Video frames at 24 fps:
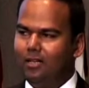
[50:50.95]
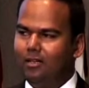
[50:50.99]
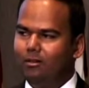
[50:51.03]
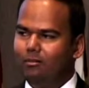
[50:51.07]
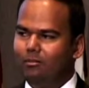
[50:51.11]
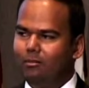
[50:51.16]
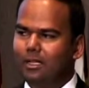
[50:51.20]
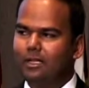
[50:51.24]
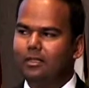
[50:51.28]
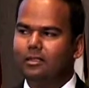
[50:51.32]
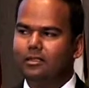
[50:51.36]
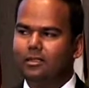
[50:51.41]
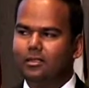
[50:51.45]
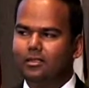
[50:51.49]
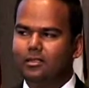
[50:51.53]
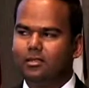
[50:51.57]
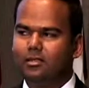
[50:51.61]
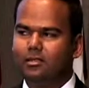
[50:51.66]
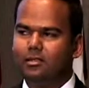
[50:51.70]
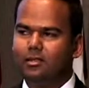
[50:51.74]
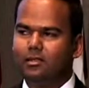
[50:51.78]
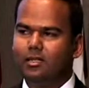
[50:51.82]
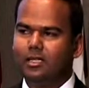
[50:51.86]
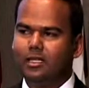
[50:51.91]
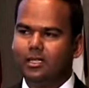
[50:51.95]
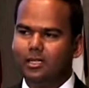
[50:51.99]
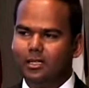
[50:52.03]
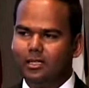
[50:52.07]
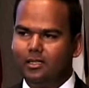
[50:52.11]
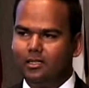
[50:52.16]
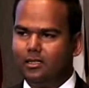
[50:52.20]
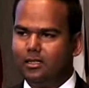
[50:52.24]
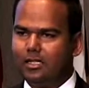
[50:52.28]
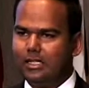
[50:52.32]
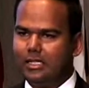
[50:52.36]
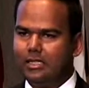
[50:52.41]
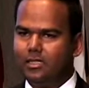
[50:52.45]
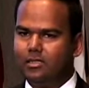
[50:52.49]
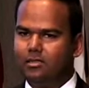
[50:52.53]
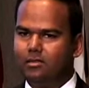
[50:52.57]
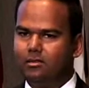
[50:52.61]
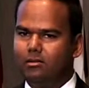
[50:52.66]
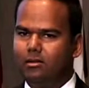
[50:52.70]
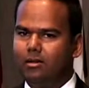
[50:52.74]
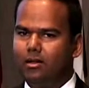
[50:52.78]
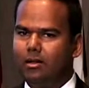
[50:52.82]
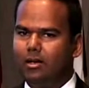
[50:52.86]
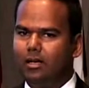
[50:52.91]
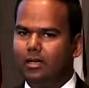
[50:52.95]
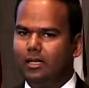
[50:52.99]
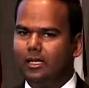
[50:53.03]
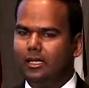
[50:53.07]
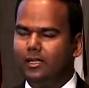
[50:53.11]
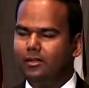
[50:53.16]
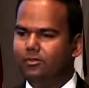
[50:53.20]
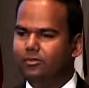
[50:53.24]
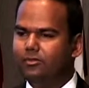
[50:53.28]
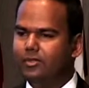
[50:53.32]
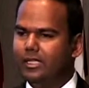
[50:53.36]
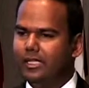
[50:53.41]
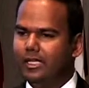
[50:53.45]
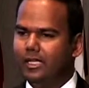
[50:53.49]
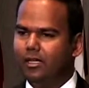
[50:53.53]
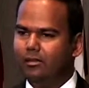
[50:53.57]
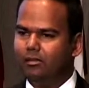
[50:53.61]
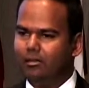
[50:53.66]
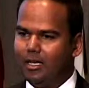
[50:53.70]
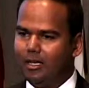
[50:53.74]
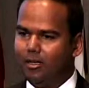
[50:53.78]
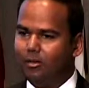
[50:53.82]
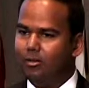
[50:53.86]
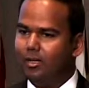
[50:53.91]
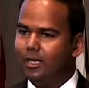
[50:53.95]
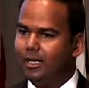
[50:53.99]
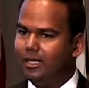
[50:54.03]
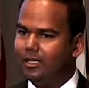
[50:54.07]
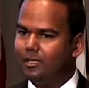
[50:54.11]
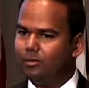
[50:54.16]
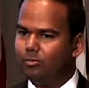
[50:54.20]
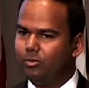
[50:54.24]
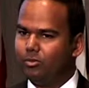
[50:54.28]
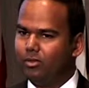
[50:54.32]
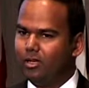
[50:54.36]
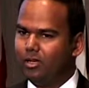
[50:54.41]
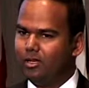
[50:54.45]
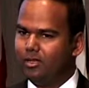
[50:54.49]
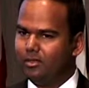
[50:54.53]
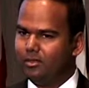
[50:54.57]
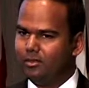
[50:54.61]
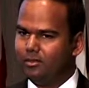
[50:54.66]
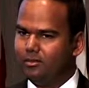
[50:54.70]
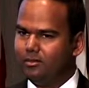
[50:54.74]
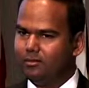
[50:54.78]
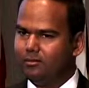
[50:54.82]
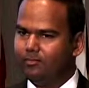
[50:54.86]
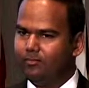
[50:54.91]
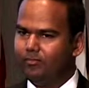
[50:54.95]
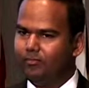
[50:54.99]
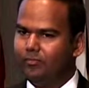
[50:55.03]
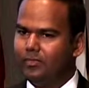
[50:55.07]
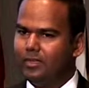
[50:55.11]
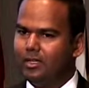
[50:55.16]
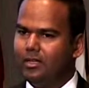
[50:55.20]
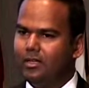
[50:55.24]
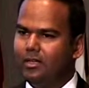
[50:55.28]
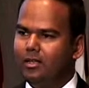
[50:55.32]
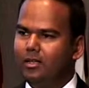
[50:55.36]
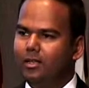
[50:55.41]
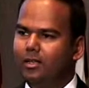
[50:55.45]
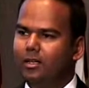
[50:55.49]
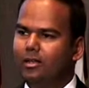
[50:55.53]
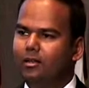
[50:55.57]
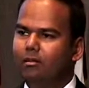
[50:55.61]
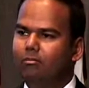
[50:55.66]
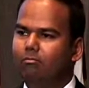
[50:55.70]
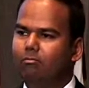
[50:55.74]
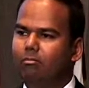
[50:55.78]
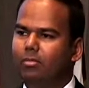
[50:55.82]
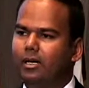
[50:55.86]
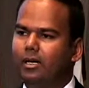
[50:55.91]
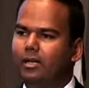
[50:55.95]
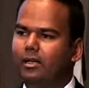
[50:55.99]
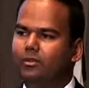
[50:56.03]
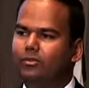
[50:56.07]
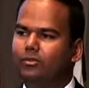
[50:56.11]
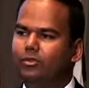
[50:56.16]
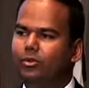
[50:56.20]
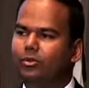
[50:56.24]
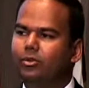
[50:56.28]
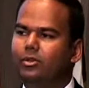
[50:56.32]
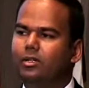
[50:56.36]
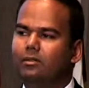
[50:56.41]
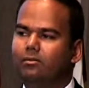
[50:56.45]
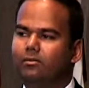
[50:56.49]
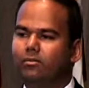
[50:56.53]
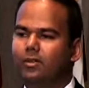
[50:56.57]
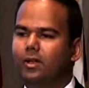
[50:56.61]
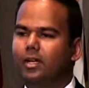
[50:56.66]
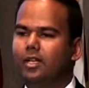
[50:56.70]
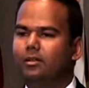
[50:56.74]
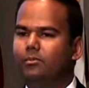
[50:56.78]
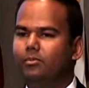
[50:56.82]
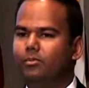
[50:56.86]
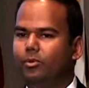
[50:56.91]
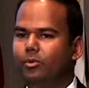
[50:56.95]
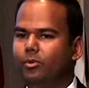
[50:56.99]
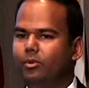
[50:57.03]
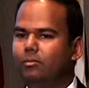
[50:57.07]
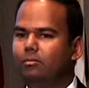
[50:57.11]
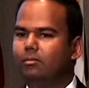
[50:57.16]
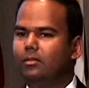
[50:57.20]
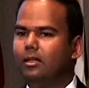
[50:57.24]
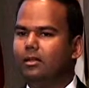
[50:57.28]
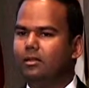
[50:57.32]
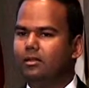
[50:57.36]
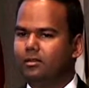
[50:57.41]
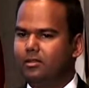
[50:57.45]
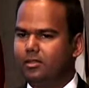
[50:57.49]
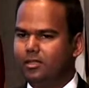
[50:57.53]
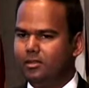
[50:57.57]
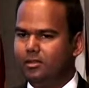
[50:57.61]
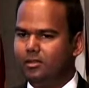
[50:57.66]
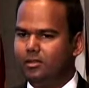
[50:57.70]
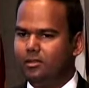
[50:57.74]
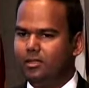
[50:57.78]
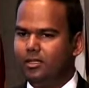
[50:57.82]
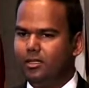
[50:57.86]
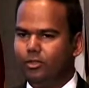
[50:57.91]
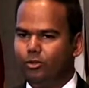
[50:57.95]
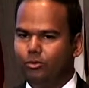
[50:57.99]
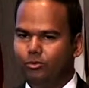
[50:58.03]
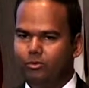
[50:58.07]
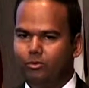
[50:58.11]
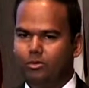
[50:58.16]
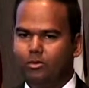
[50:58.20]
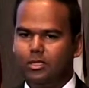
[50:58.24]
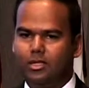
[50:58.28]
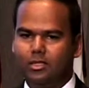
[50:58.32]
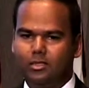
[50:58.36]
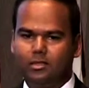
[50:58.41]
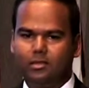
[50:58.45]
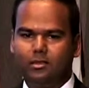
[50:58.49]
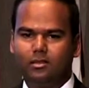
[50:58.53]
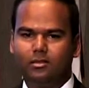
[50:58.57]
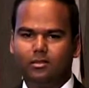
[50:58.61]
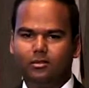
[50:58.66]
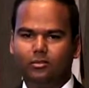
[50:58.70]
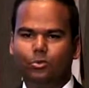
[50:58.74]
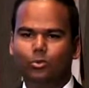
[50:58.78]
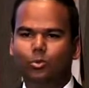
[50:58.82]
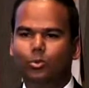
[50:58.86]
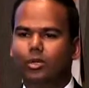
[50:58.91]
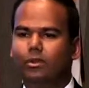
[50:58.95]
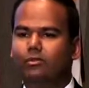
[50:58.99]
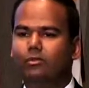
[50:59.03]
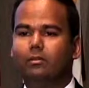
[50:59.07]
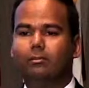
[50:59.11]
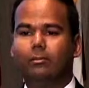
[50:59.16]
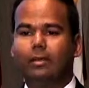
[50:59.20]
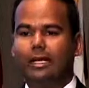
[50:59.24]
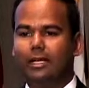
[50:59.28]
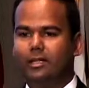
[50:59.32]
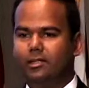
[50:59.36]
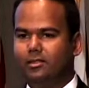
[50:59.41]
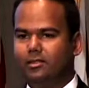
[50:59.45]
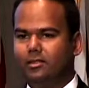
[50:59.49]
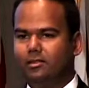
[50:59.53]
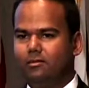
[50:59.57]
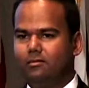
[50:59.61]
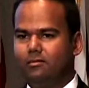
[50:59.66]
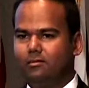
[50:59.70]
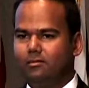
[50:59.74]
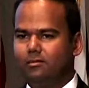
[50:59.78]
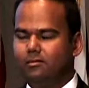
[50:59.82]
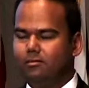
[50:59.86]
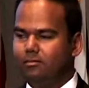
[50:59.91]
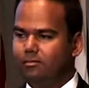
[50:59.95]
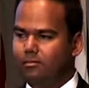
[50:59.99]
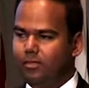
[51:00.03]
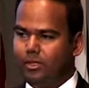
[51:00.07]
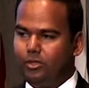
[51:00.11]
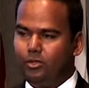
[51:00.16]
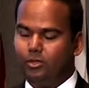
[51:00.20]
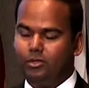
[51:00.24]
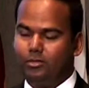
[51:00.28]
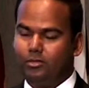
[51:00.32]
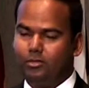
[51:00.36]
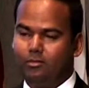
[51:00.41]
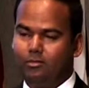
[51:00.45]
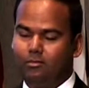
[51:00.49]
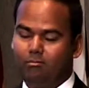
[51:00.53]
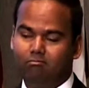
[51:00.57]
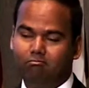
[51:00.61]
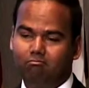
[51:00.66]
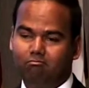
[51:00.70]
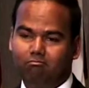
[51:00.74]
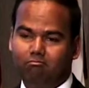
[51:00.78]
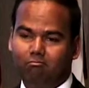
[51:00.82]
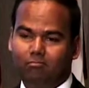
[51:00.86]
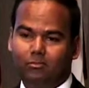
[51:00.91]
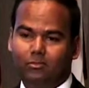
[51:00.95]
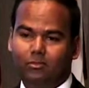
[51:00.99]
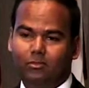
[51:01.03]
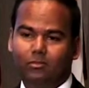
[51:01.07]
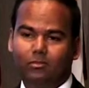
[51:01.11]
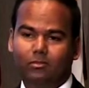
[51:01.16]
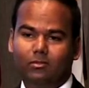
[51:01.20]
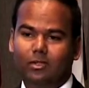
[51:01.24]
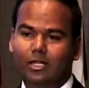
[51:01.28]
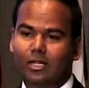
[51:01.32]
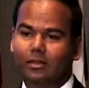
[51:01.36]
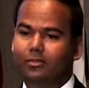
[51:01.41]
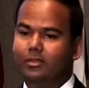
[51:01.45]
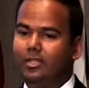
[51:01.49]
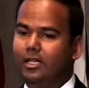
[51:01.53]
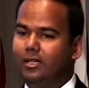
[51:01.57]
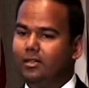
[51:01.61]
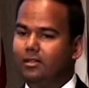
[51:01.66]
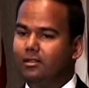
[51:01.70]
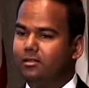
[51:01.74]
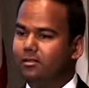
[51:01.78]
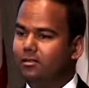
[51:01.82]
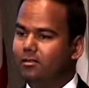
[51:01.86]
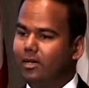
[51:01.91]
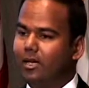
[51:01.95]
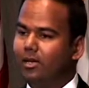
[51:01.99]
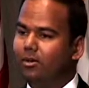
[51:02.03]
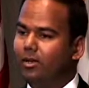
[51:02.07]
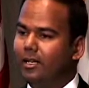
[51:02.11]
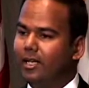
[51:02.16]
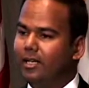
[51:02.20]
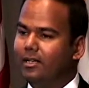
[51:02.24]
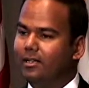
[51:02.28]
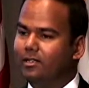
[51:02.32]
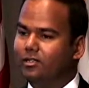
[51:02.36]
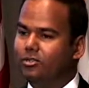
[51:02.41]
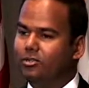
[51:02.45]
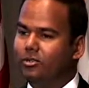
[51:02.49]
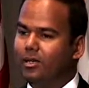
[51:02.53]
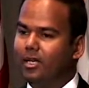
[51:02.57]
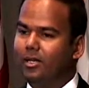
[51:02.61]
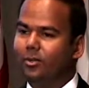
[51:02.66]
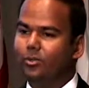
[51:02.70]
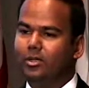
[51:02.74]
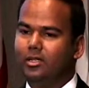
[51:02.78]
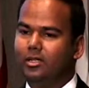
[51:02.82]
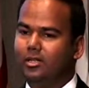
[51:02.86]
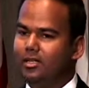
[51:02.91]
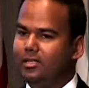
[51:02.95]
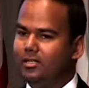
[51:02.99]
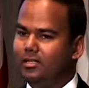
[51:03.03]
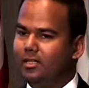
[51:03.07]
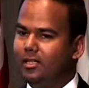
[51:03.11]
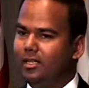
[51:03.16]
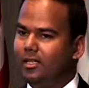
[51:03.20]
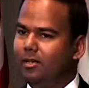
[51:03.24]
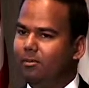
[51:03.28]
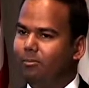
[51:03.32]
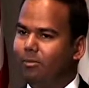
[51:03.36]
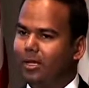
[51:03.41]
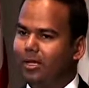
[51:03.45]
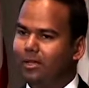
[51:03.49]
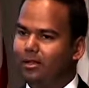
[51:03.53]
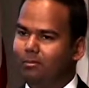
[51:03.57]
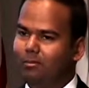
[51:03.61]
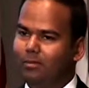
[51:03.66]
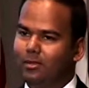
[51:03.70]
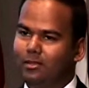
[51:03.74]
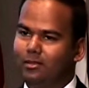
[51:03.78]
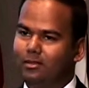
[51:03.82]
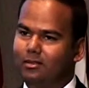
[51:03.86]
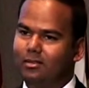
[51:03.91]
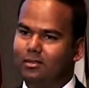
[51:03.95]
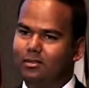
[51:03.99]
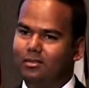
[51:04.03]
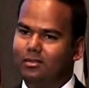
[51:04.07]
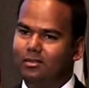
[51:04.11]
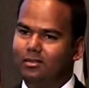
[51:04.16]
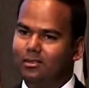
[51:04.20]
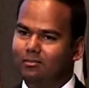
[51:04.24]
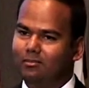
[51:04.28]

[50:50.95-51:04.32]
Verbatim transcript: Milk thistle is not an FDA regulated product, but if you can find pure milk thistle and you trust whoever makes it, because the FDA doesn't regulate it, so anyone can say they're making milk thistle